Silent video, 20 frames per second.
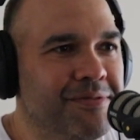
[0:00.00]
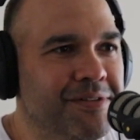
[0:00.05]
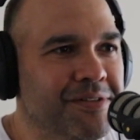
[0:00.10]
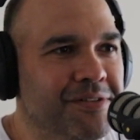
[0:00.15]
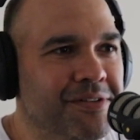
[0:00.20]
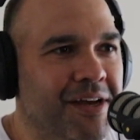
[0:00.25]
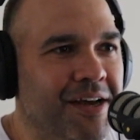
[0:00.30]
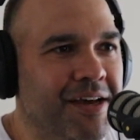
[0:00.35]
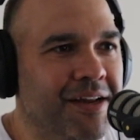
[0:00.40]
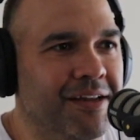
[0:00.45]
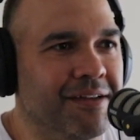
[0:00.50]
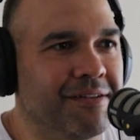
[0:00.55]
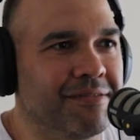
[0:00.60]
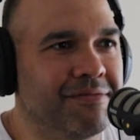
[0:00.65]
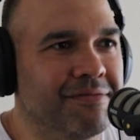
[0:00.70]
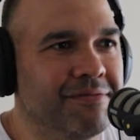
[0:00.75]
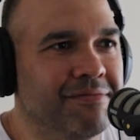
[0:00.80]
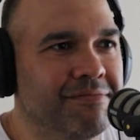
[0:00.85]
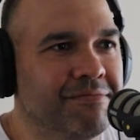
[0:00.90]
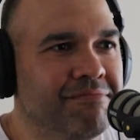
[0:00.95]
Deciding,
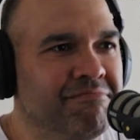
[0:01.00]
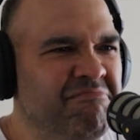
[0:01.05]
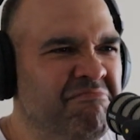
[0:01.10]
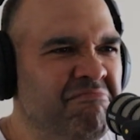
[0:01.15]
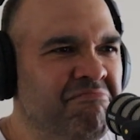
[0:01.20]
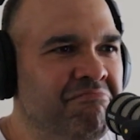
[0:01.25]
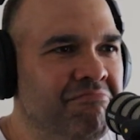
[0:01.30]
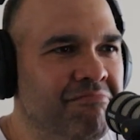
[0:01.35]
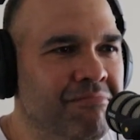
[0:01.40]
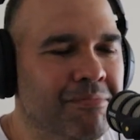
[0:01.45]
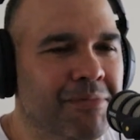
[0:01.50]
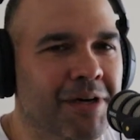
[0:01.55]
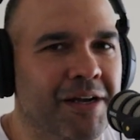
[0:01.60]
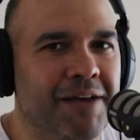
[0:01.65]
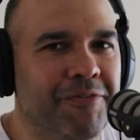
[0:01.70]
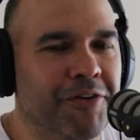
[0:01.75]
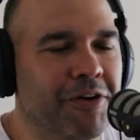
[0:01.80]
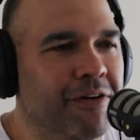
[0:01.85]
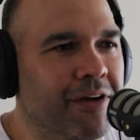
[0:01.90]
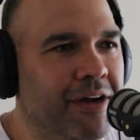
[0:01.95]
might
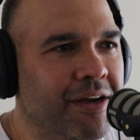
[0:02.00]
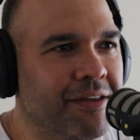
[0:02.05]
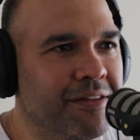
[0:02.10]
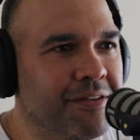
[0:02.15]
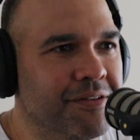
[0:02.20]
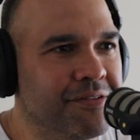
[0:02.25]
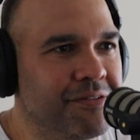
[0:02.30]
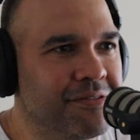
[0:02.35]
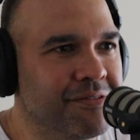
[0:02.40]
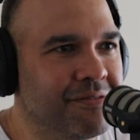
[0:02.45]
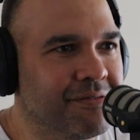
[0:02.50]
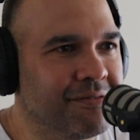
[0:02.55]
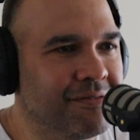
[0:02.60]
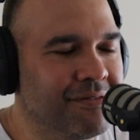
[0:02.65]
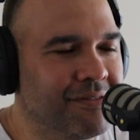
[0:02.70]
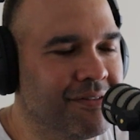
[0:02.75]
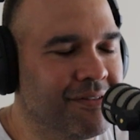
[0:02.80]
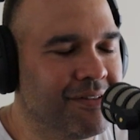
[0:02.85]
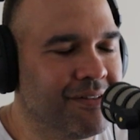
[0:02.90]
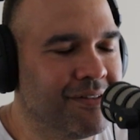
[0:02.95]
have a crack at this
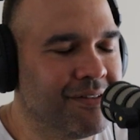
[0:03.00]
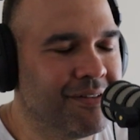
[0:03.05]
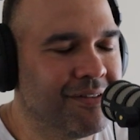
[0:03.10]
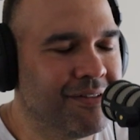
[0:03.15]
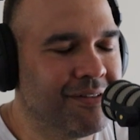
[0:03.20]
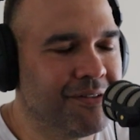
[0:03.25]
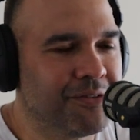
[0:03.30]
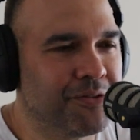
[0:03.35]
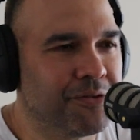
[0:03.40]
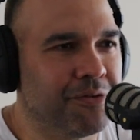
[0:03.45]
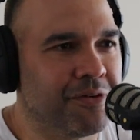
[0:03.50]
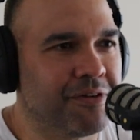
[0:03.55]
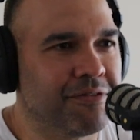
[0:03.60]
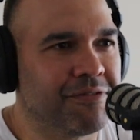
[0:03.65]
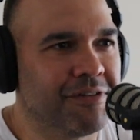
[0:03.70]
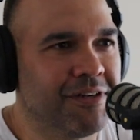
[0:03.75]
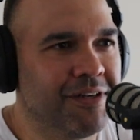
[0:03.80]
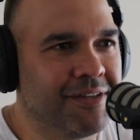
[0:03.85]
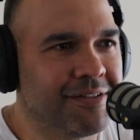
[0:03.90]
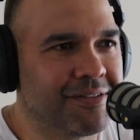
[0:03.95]
Tour de
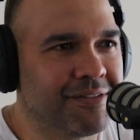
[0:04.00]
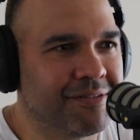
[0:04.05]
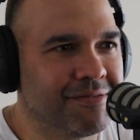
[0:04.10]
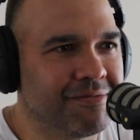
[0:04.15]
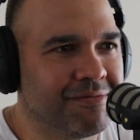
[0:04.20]
France.